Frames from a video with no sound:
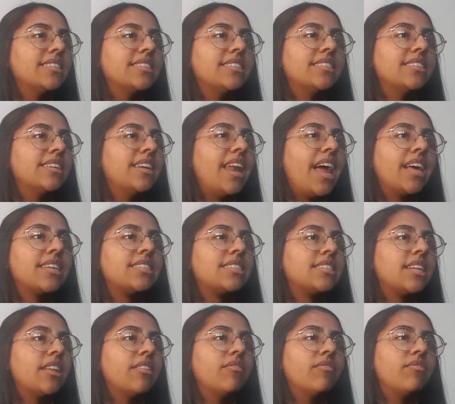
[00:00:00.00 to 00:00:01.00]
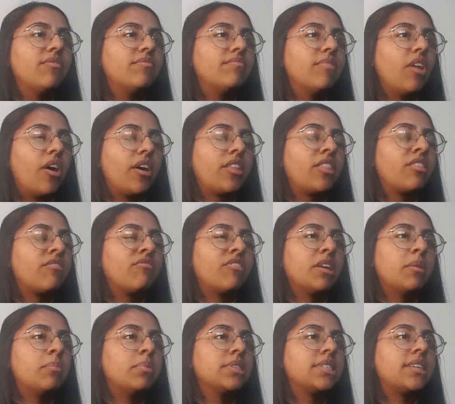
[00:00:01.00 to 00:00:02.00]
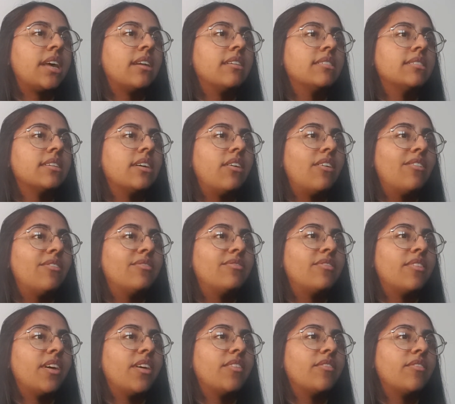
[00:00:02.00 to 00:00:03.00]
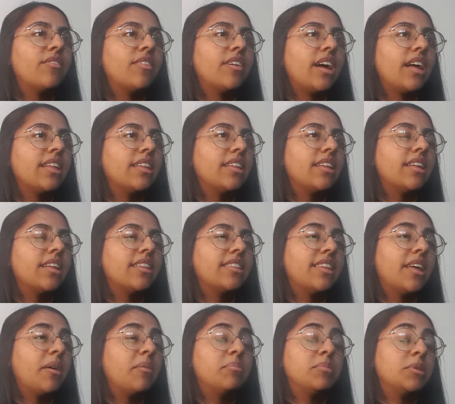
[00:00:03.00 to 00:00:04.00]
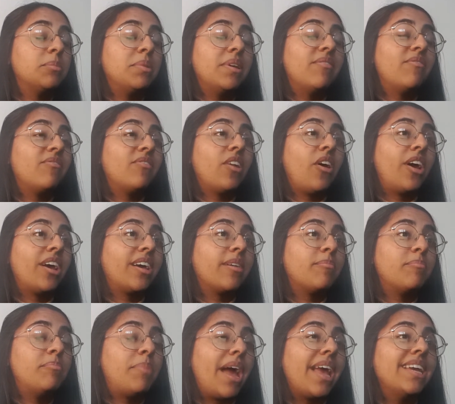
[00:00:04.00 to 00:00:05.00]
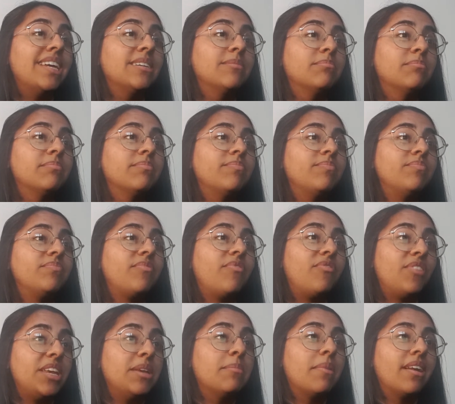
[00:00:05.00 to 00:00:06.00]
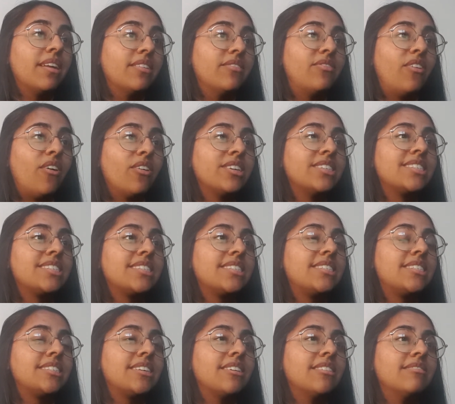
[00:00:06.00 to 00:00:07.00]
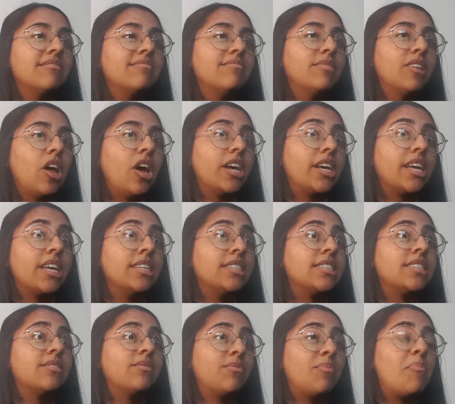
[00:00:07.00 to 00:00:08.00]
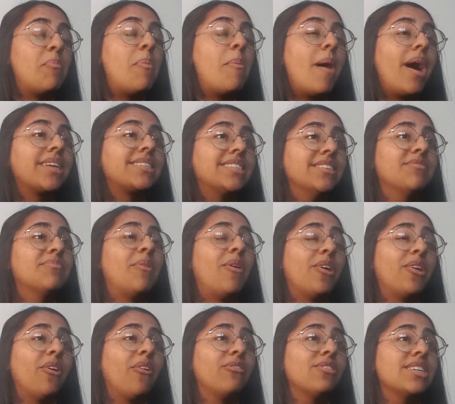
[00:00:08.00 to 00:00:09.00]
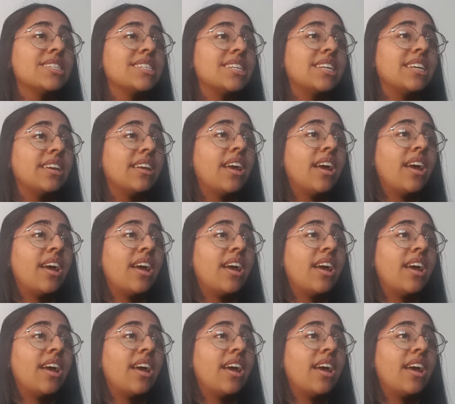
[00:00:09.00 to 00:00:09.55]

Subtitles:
less than like 3% of there to be like BAME female advisors. So like it's massive minority,